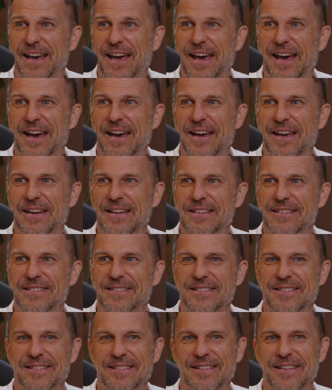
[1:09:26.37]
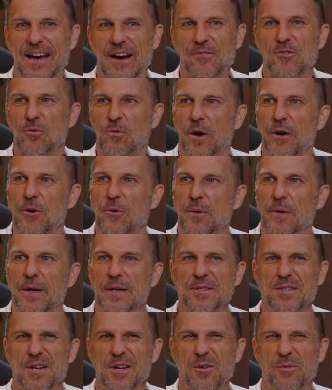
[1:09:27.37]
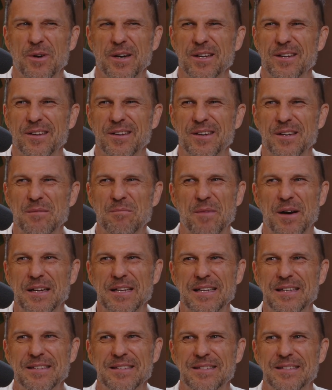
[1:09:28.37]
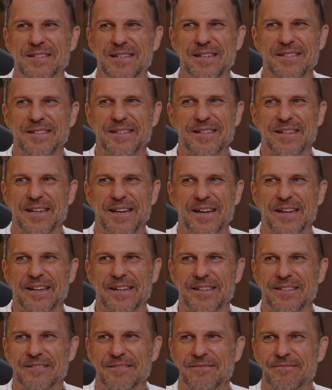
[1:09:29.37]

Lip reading: And after a while, you realize, what? Good money doesn't cut it.